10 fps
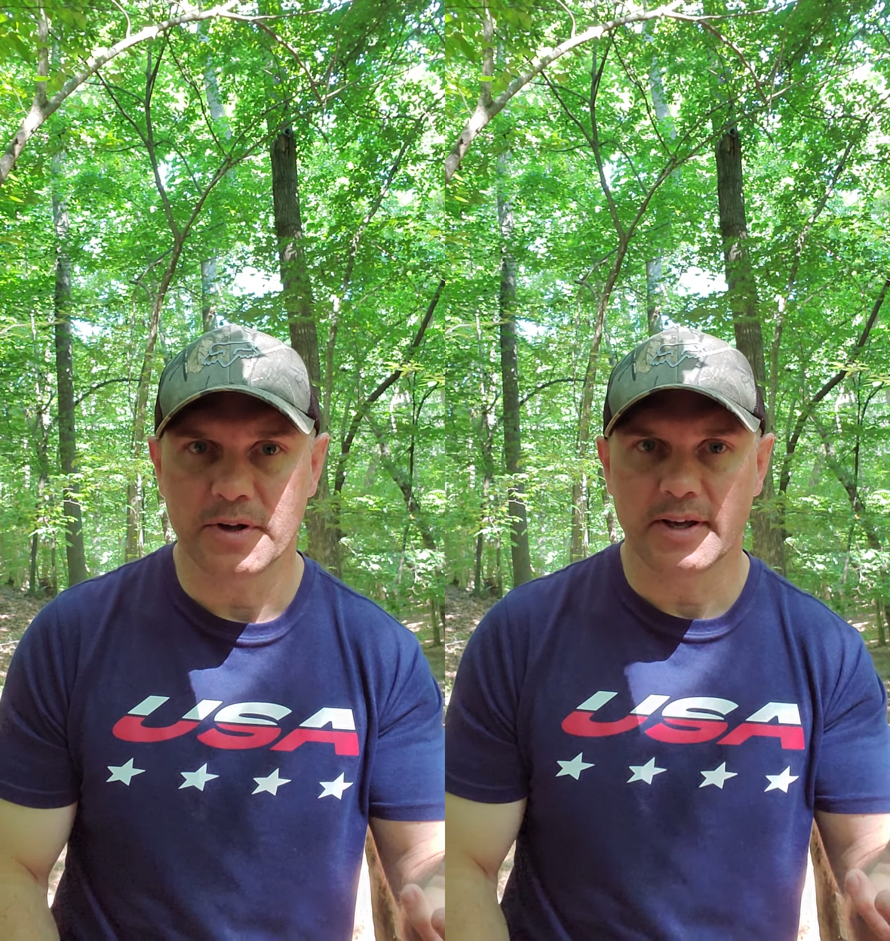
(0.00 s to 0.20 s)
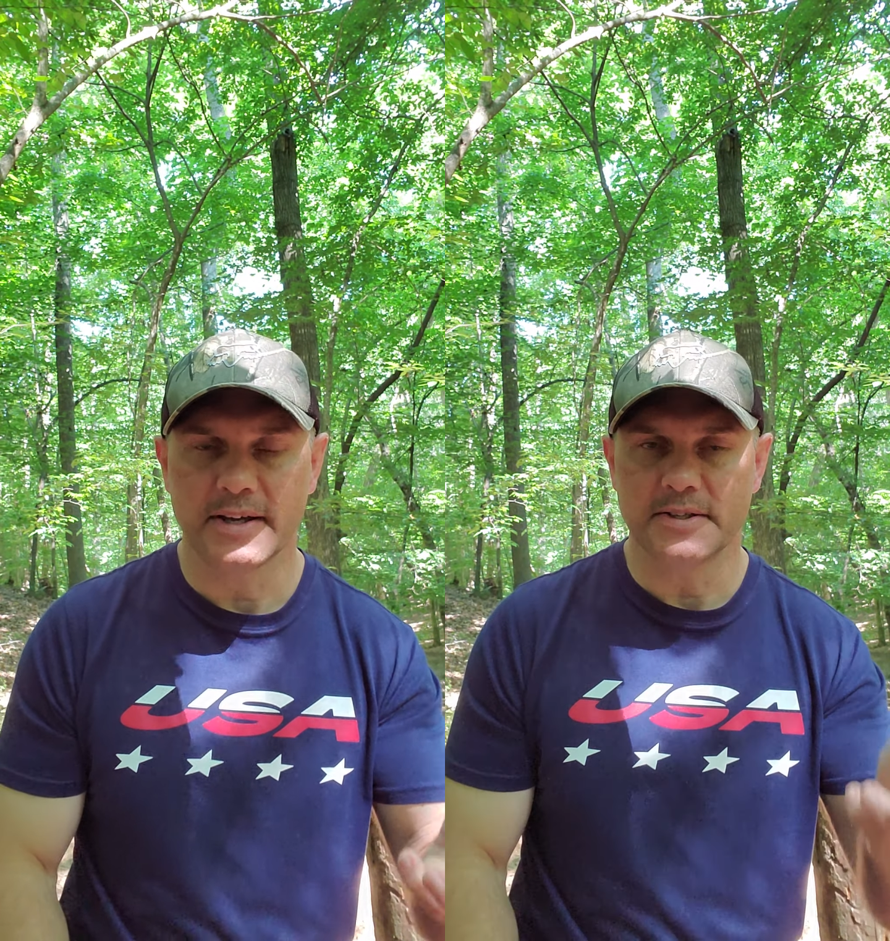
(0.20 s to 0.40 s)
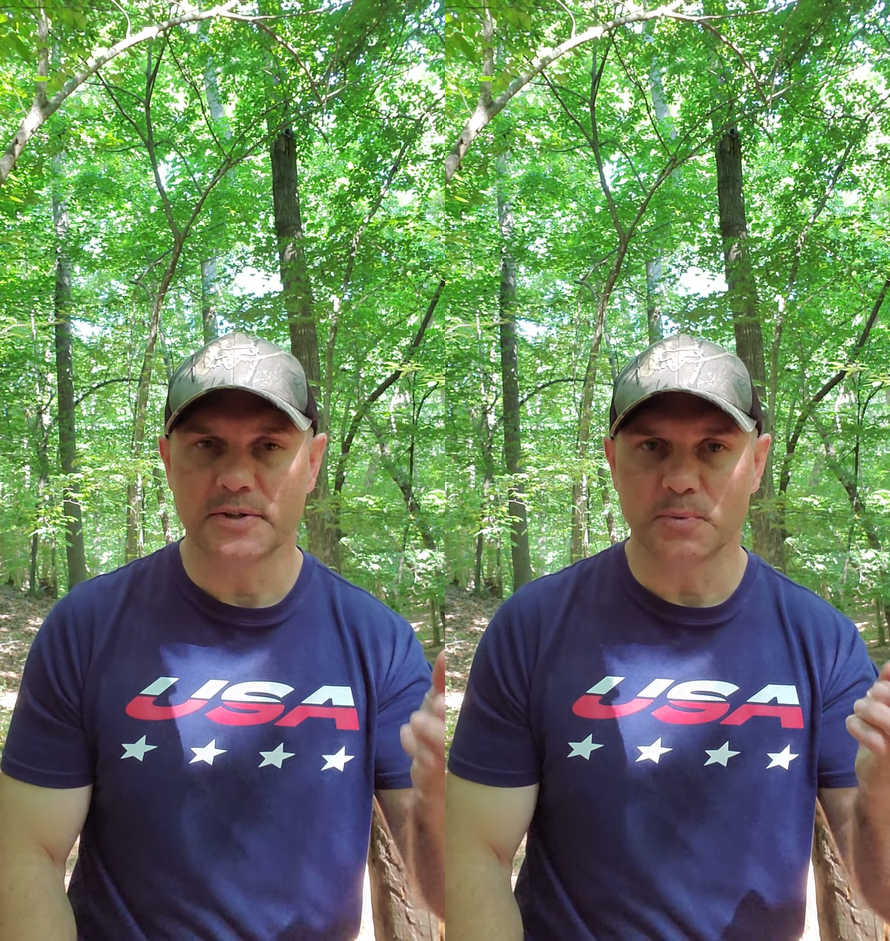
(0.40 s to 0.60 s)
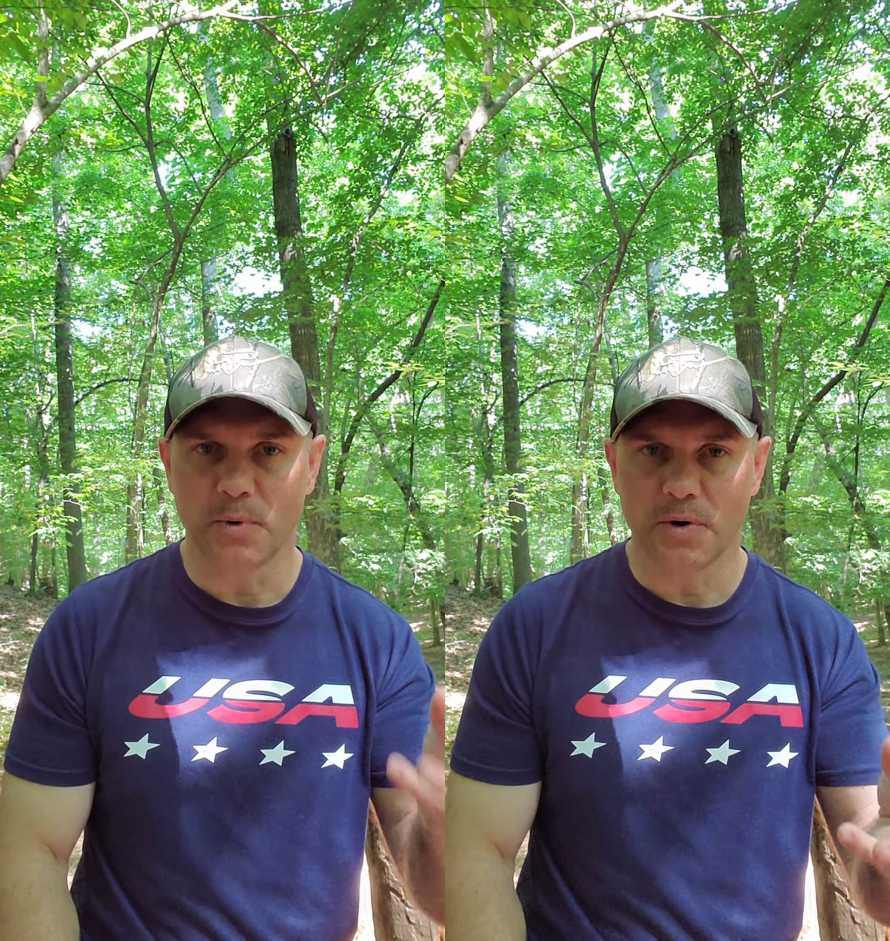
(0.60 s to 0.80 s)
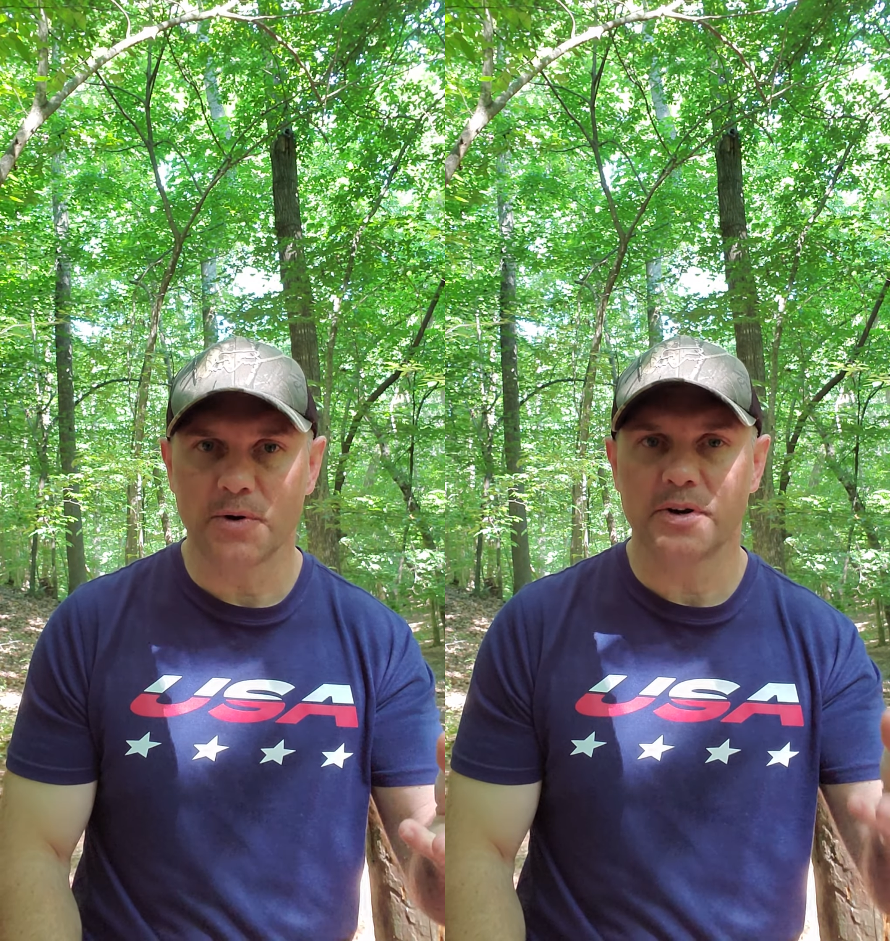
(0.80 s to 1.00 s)
because His
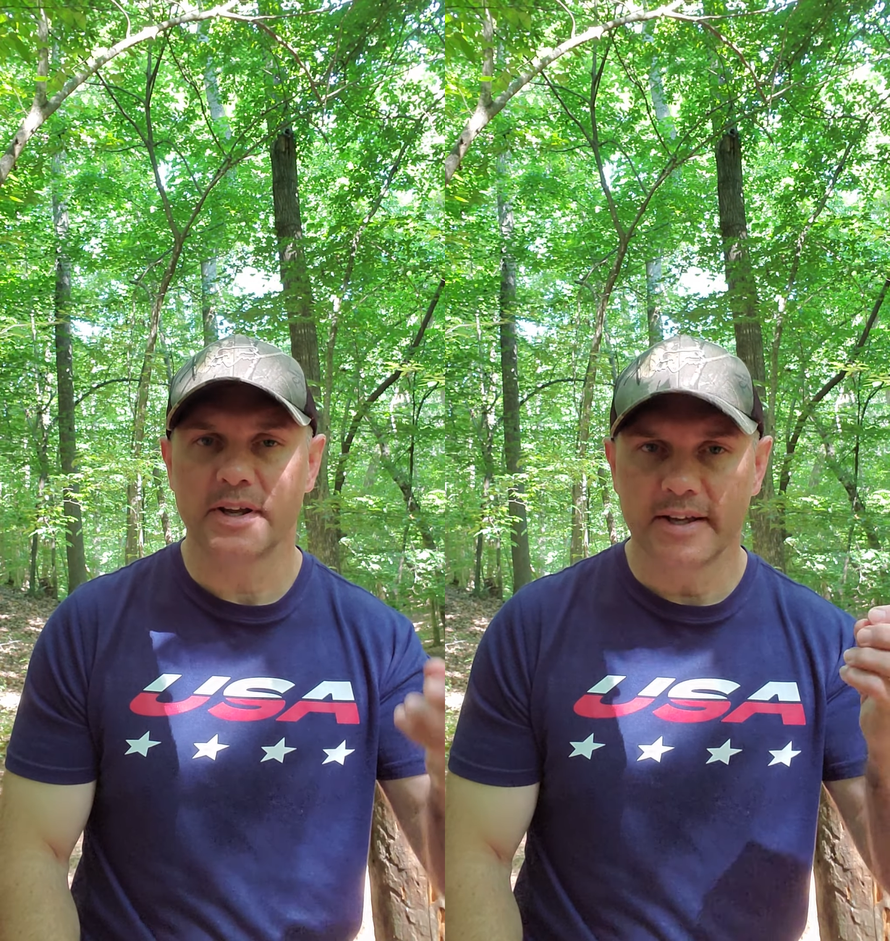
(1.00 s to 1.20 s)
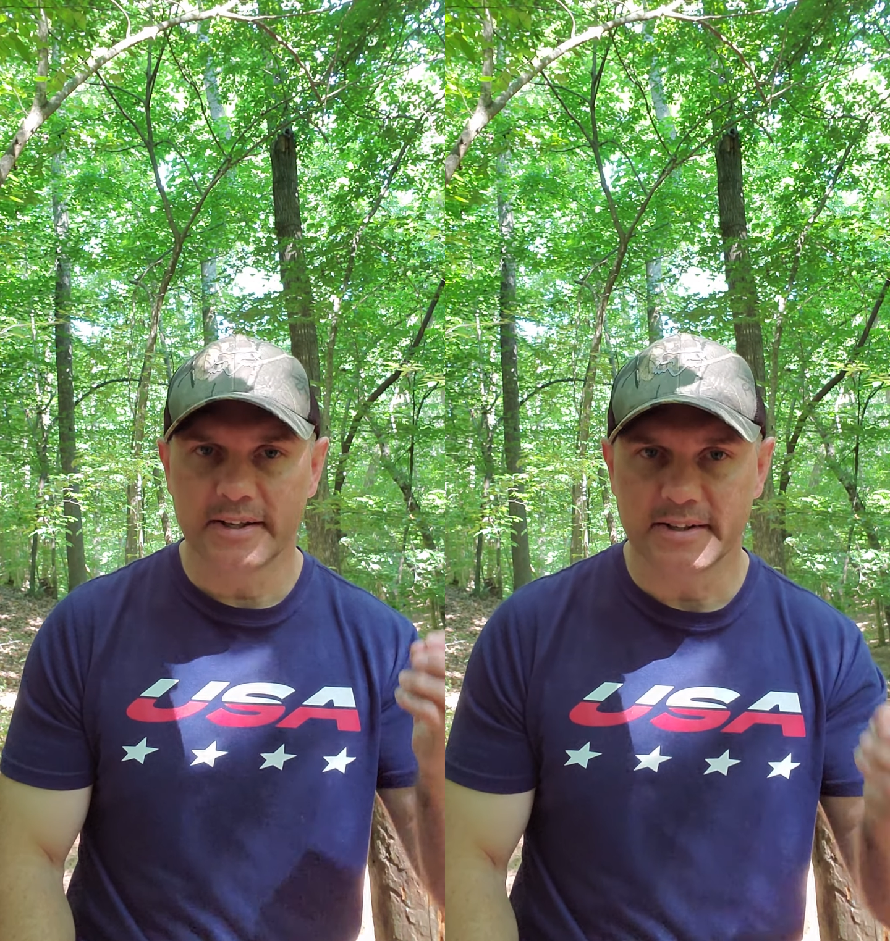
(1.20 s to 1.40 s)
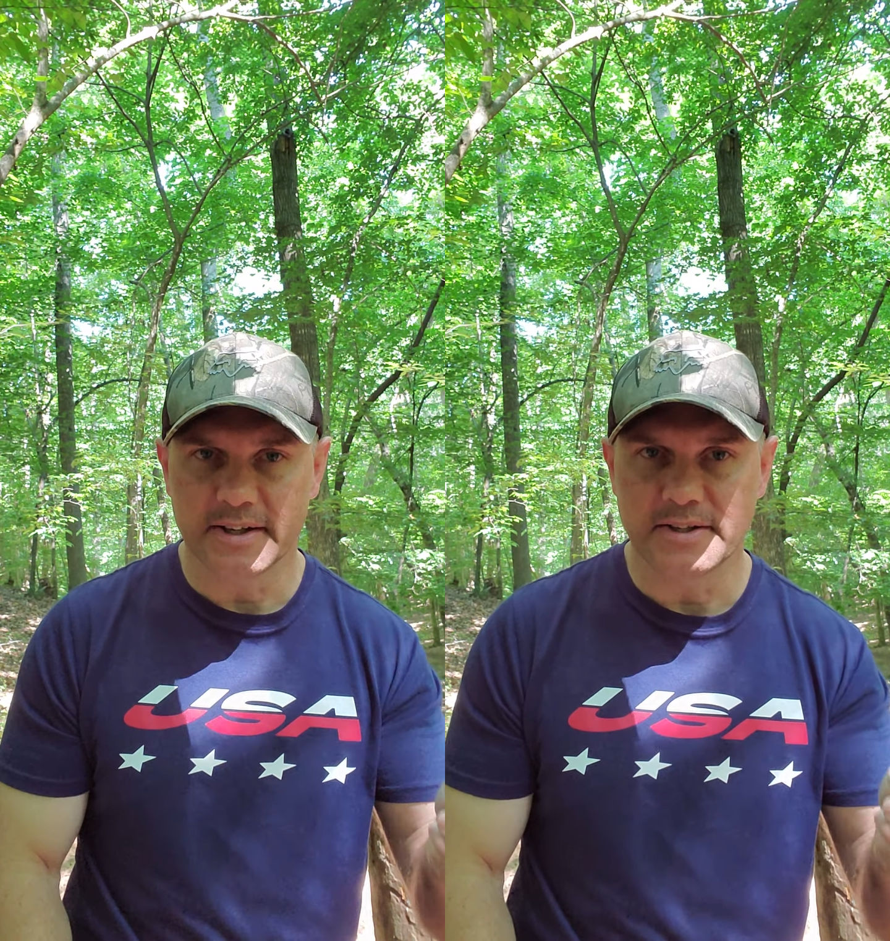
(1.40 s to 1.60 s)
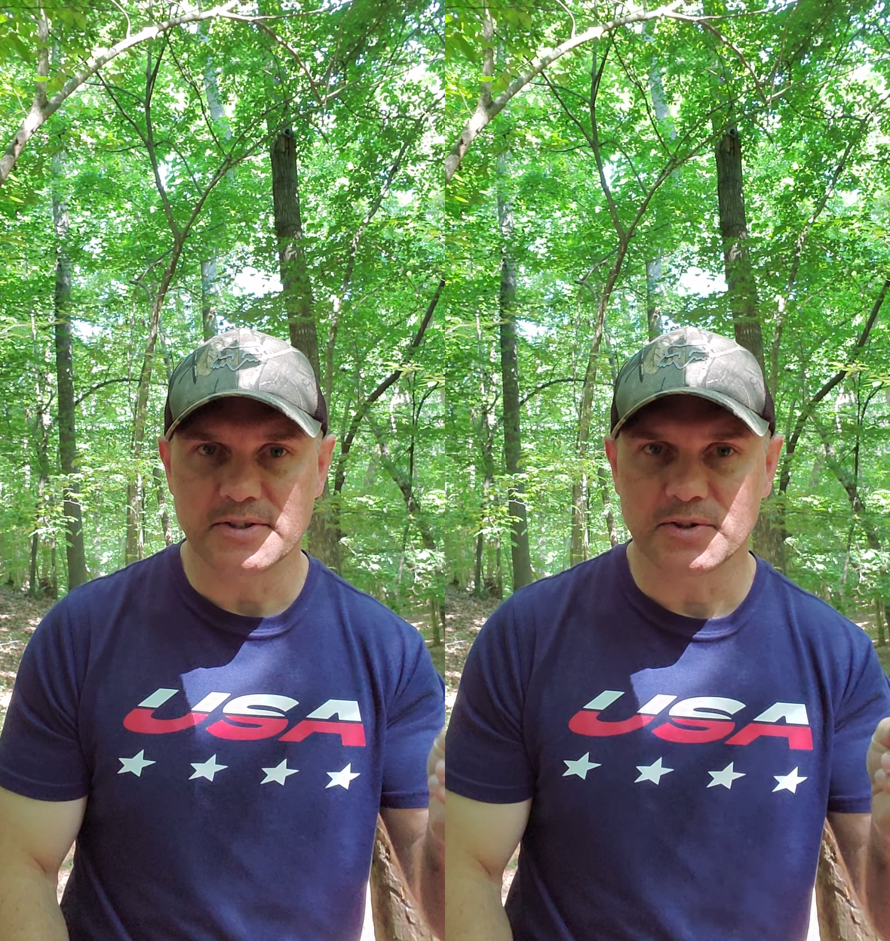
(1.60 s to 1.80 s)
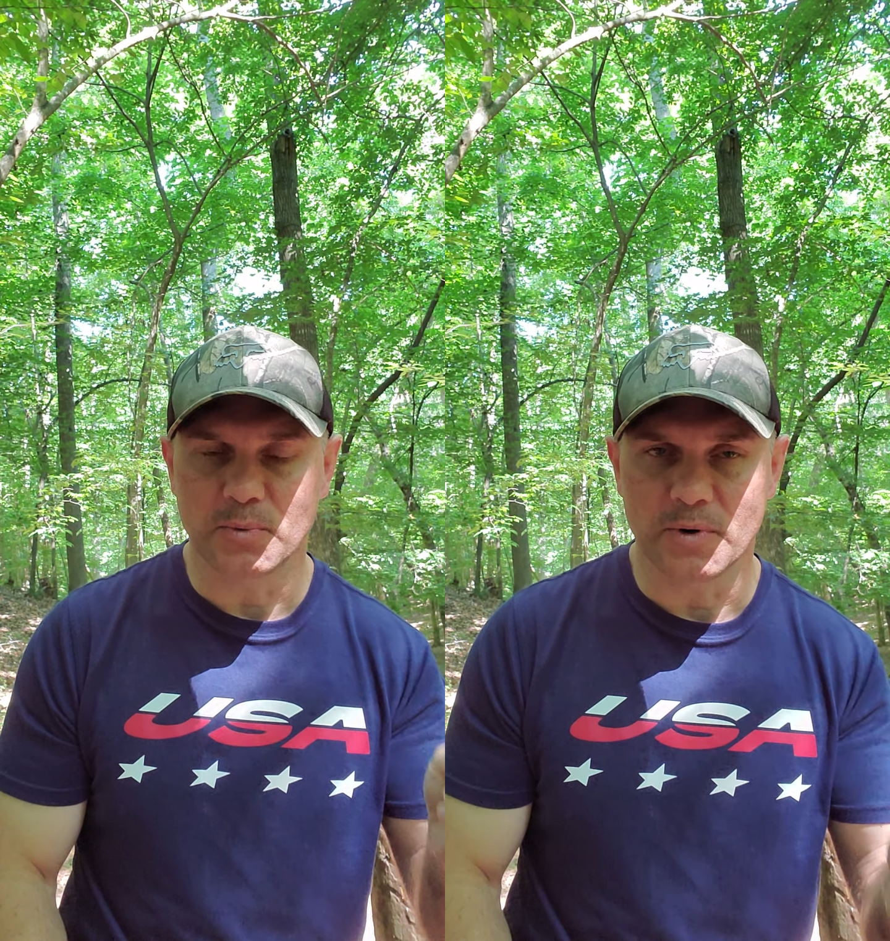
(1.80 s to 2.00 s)
Word
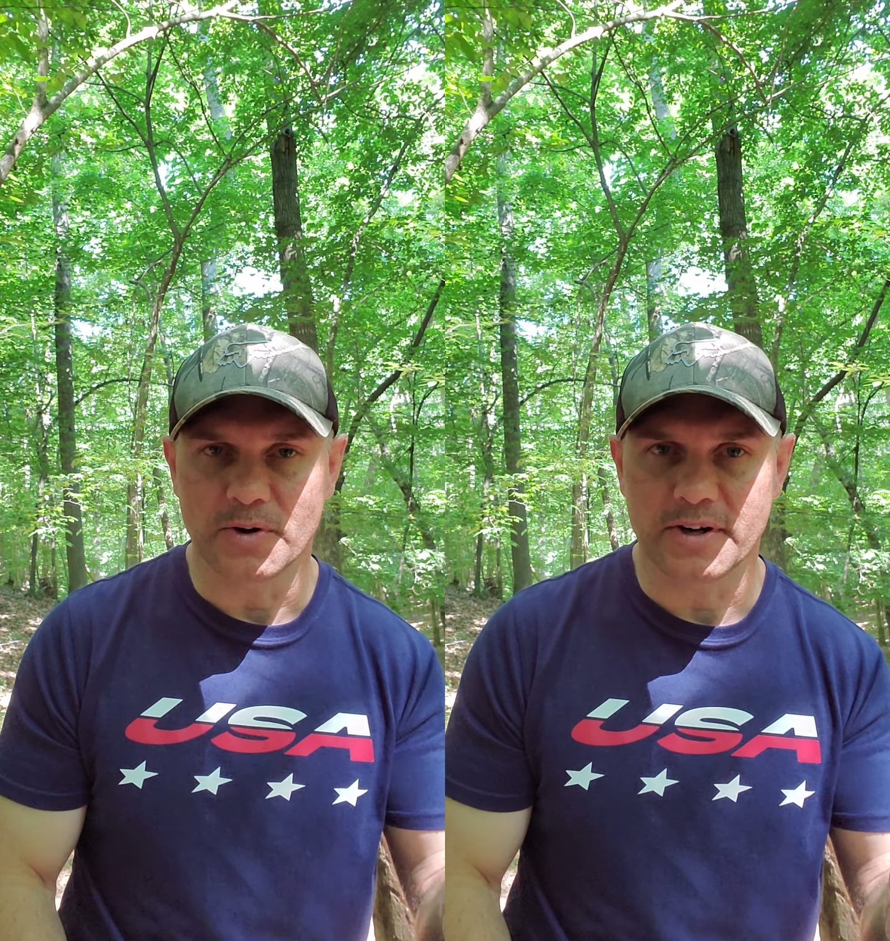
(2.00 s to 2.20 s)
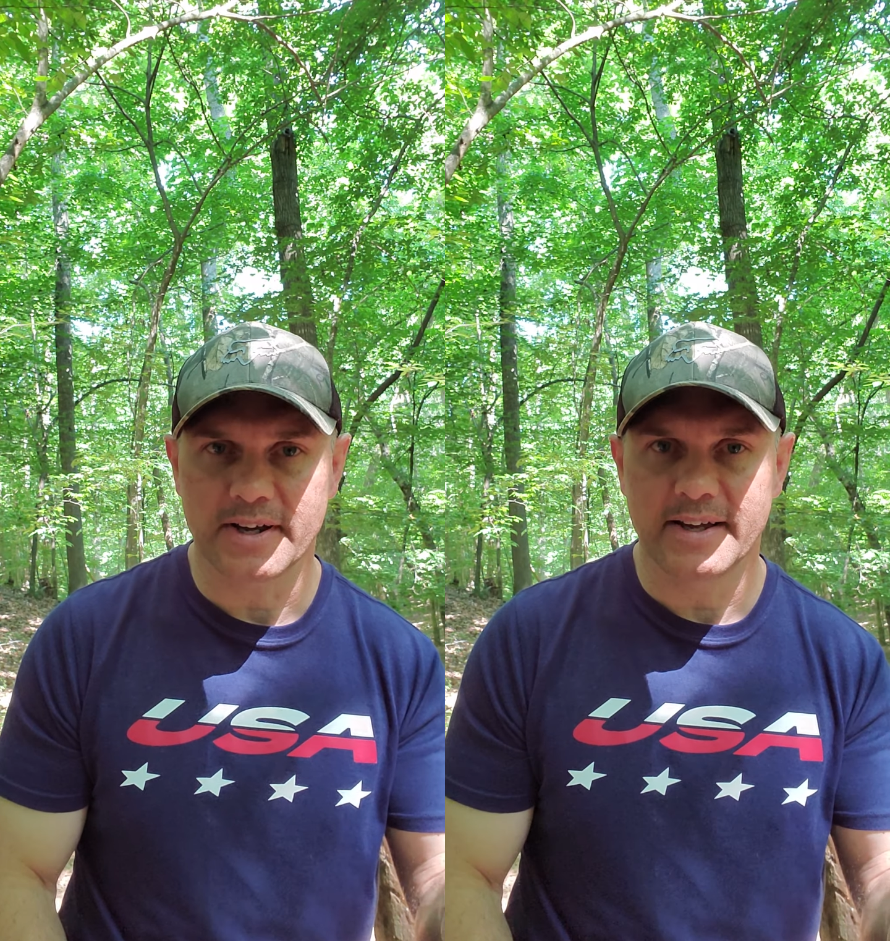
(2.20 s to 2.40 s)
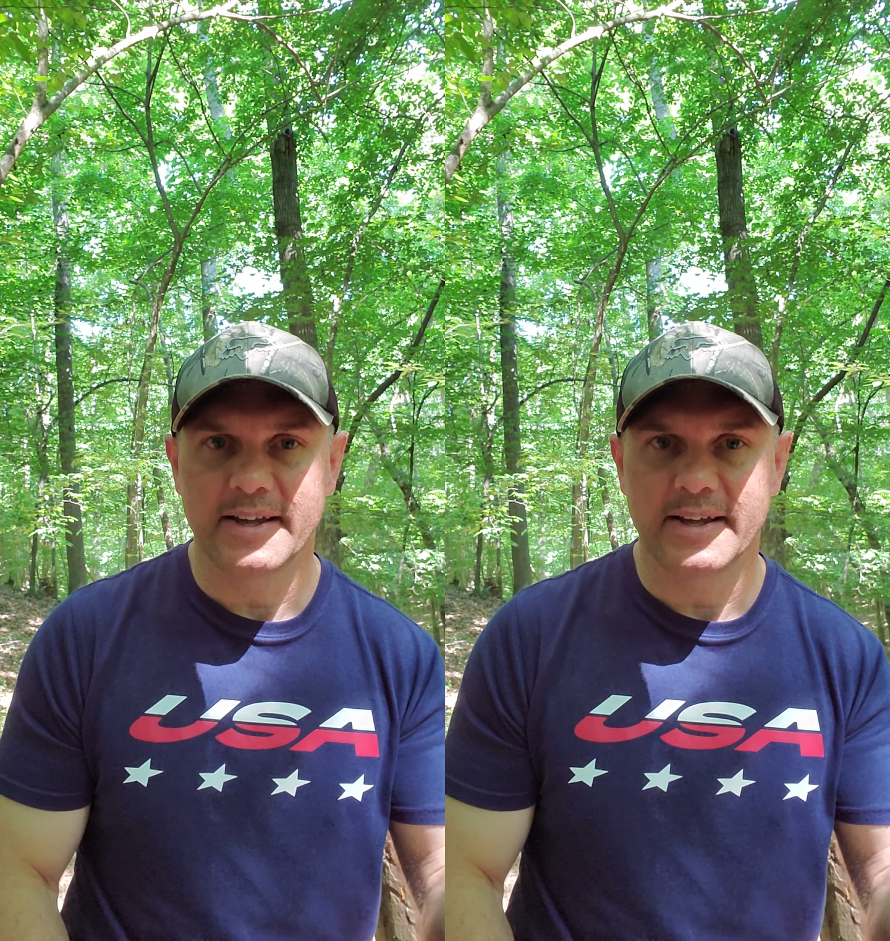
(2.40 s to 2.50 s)
does the work.